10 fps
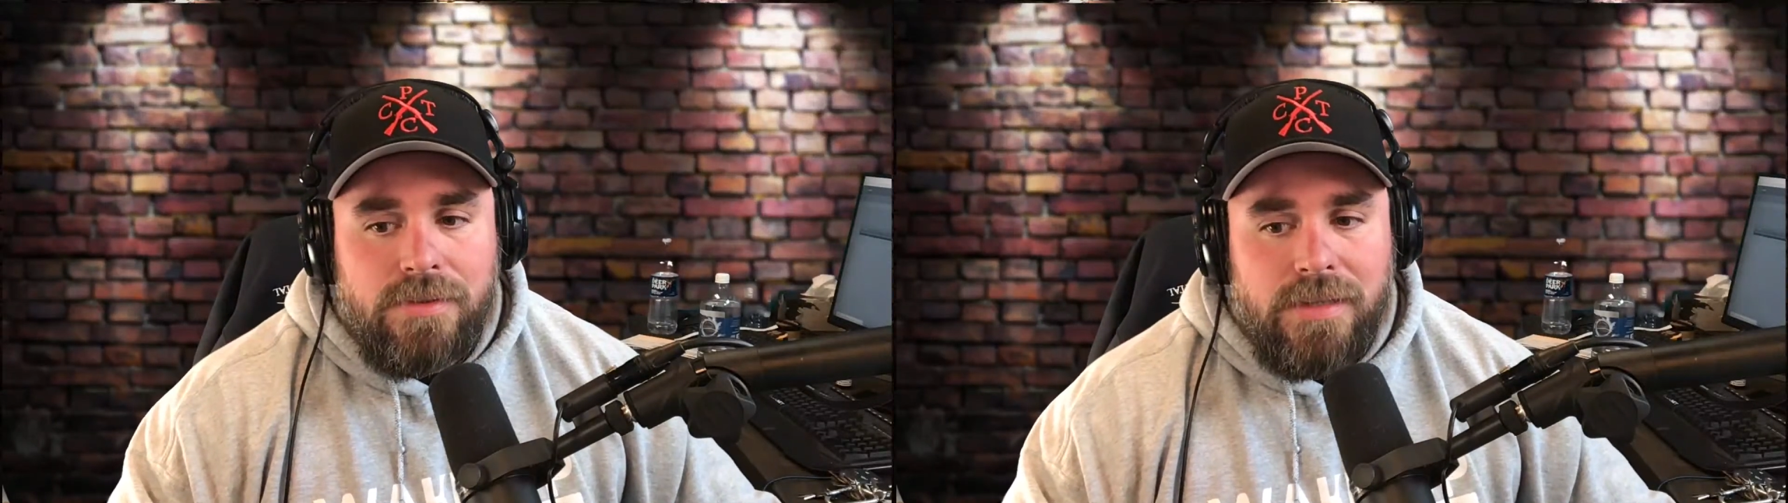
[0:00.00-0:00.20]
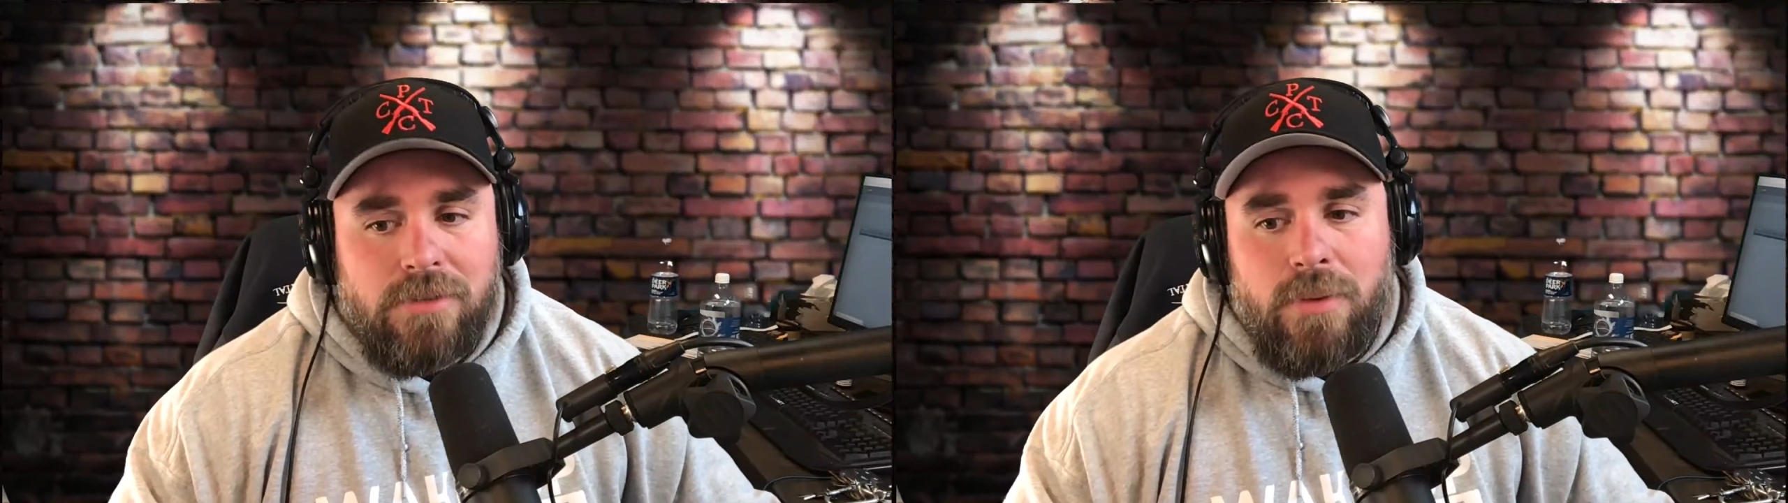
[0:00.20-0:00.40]

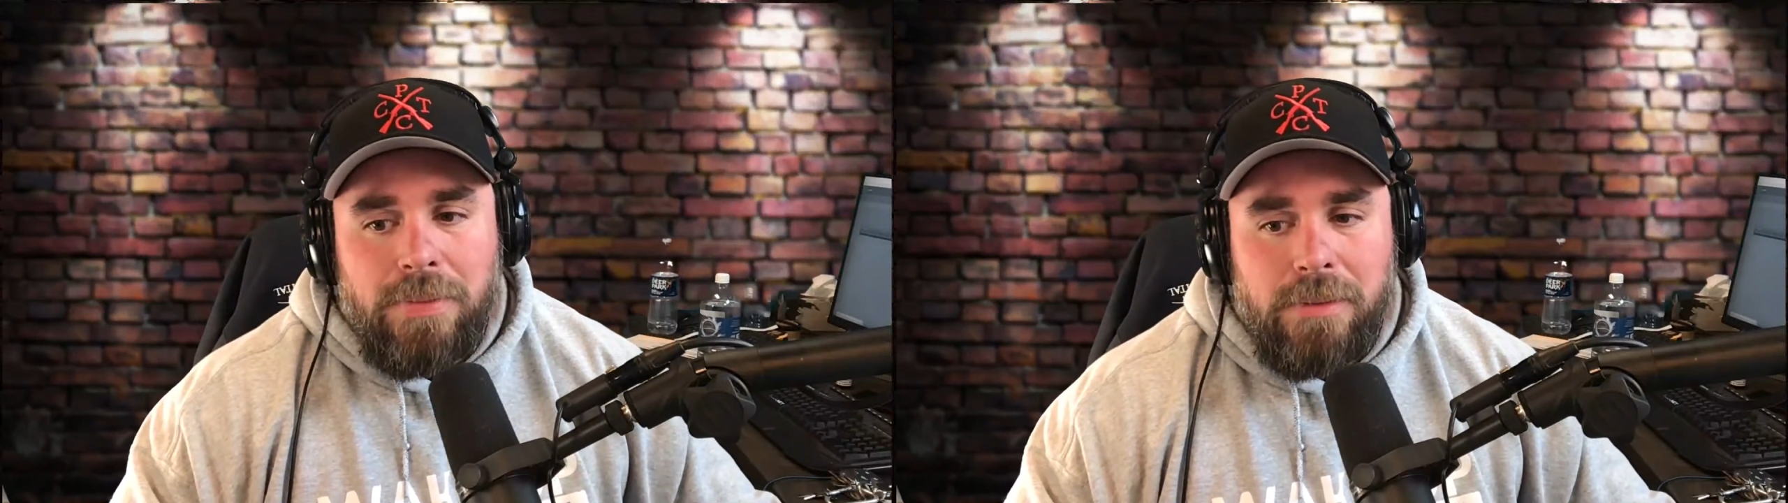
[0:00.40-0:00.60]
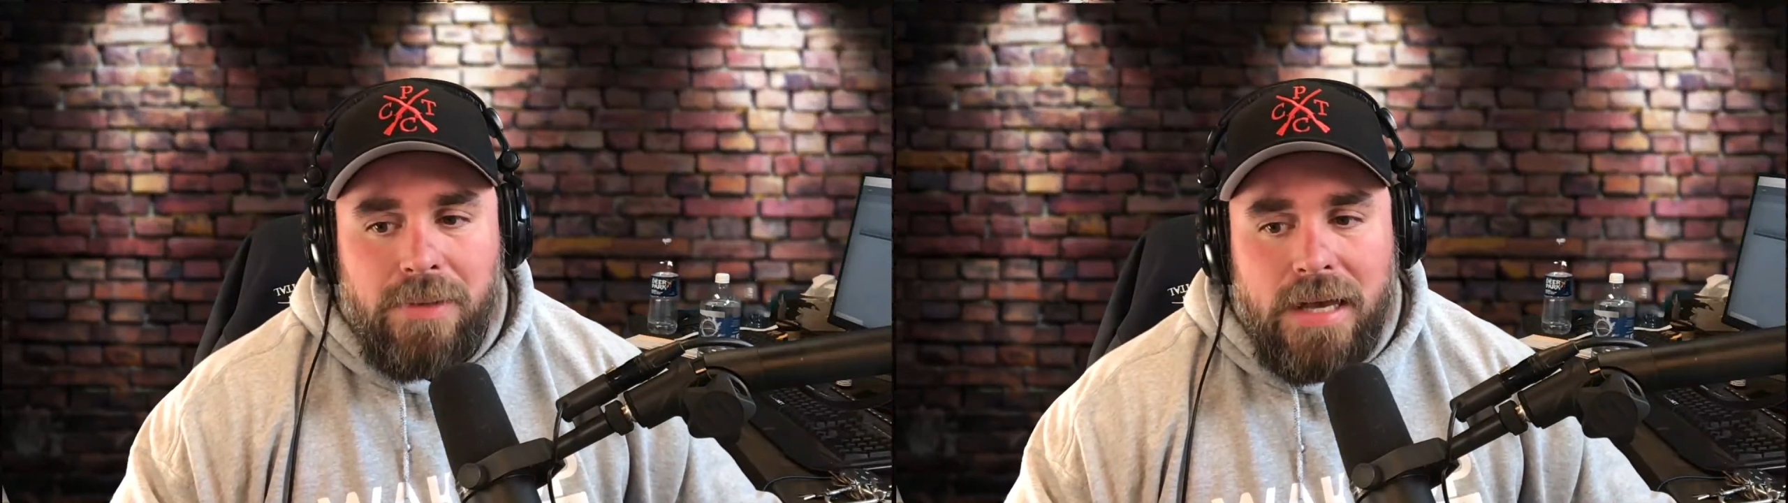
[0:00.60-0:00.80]
That's what
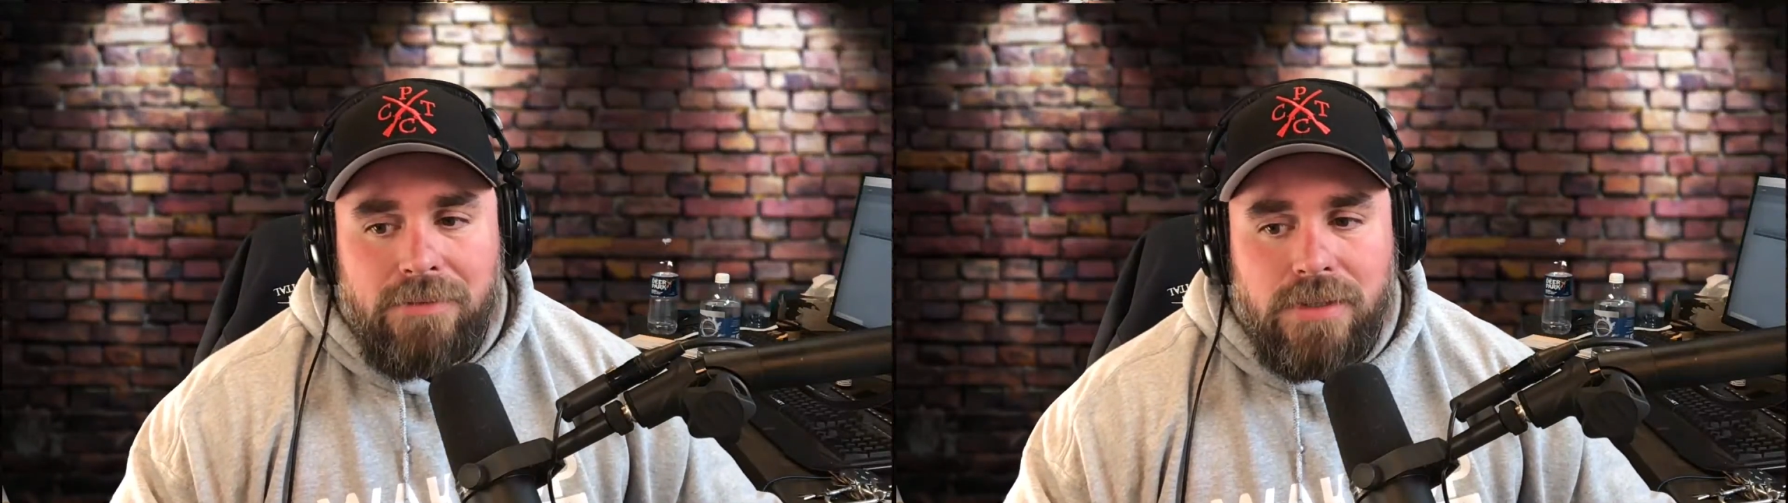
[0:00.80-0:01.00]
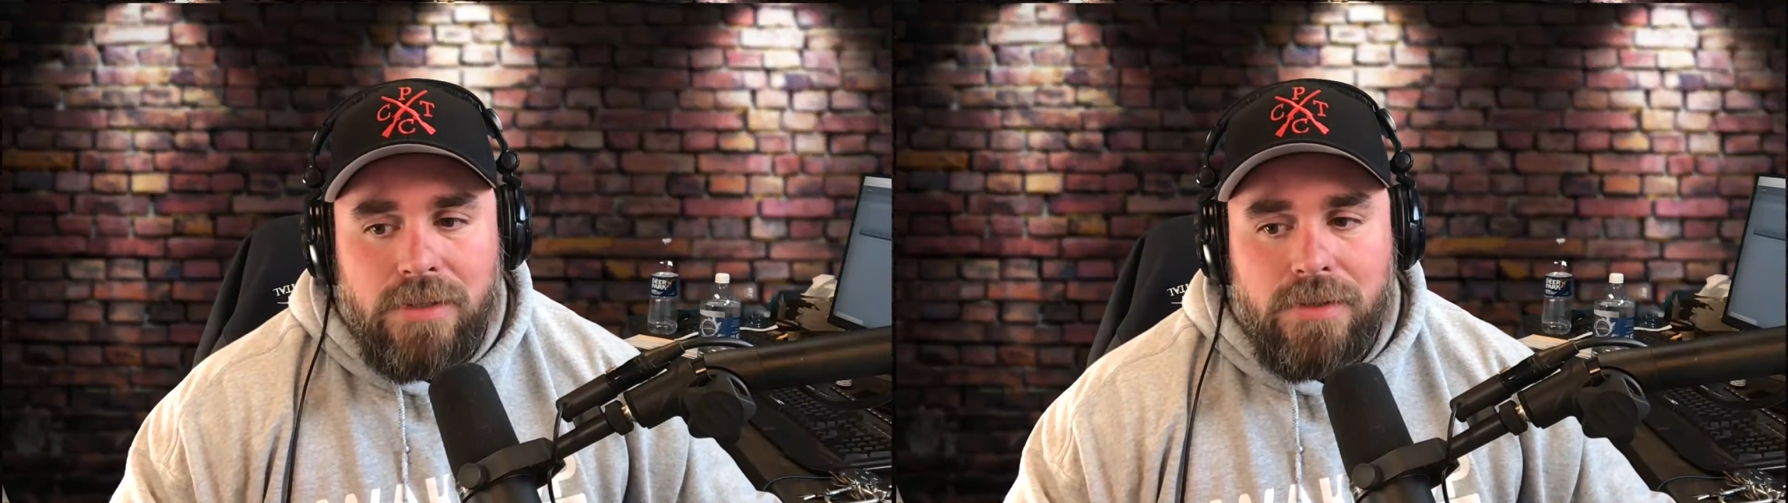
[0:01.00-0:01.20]
people
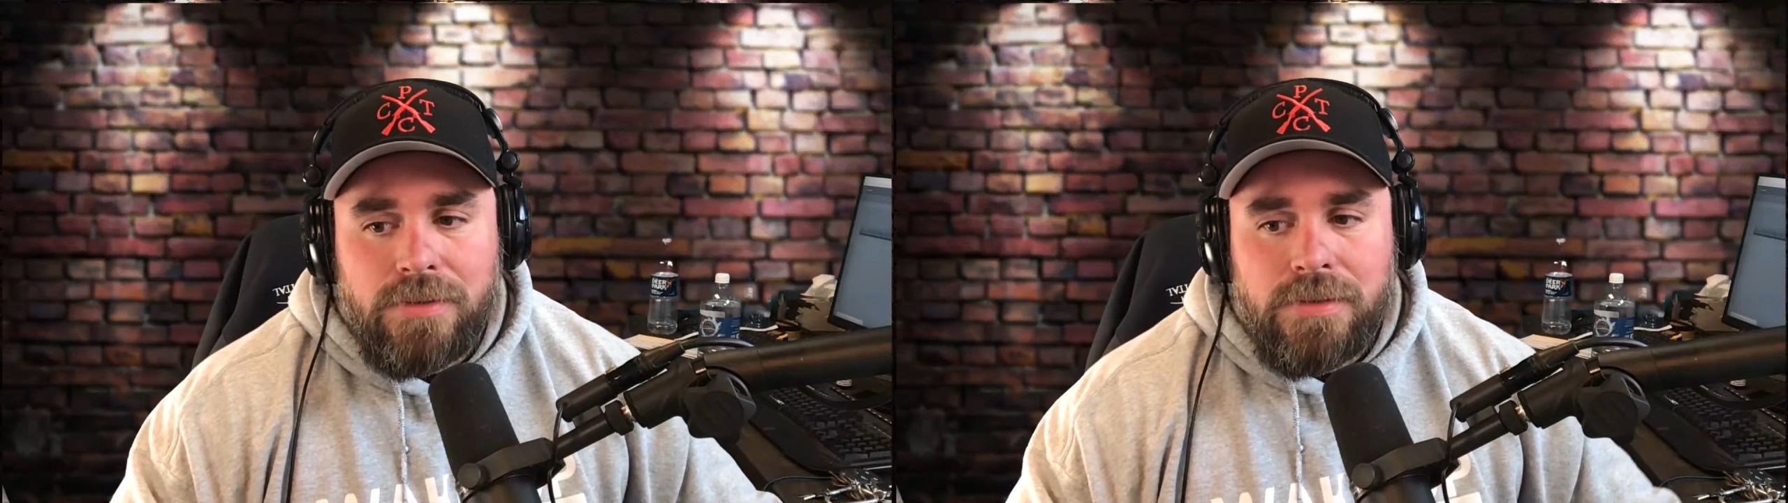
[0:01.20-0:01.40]
have to do.